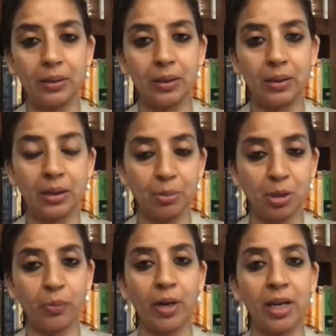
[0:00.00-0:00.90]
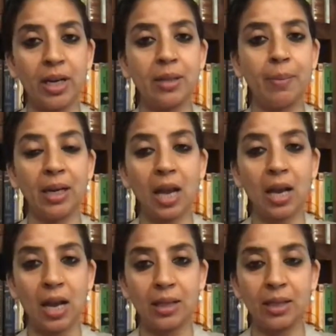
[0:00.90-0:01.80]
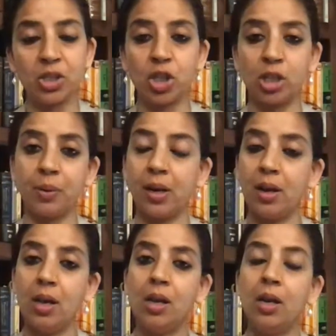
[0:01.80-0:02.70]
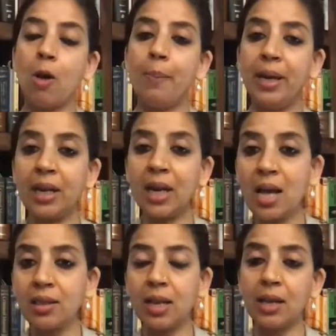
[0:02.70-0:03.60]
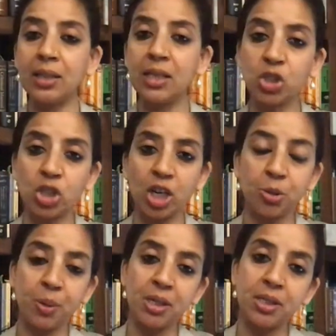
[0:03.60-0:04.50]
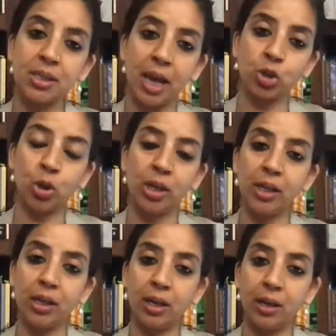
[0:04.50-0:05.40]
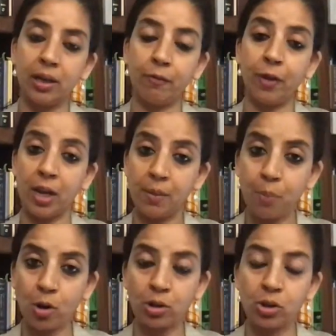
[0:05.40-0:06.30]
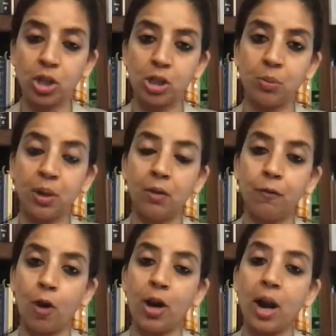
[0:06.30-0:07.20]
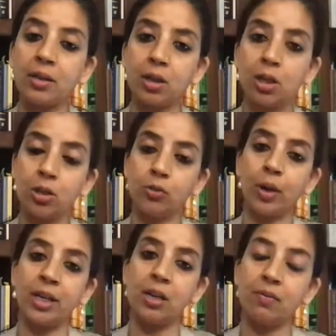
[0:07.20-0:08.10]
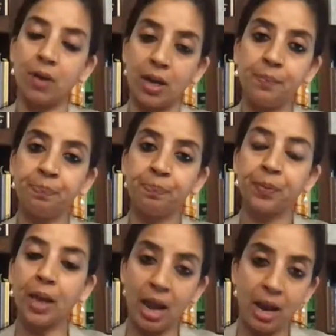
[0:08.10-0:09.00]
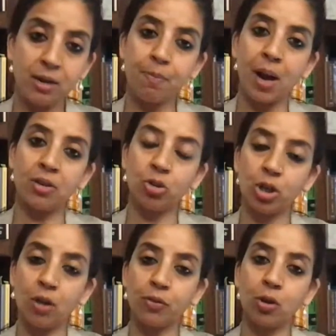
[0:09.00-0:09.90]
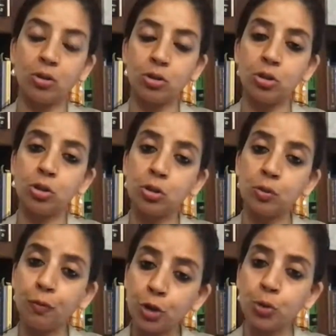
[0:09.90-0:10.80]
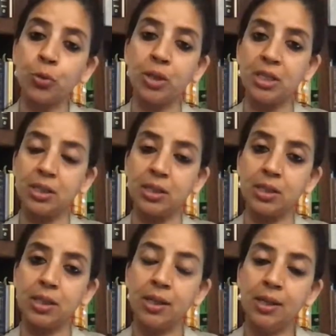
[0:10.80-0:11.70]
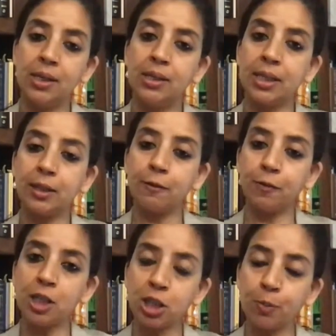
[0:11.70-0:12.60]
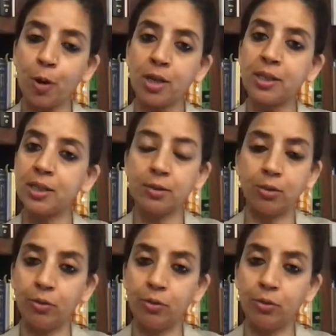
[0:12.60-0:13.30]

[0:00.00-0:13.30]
subsequently in the Maneka Gandhi's judgment. Now, Maneka Gandhi's judgment is actually a very important judgment for Article 21 and Part 3 of the Constitution for two reasons. See, the first point is,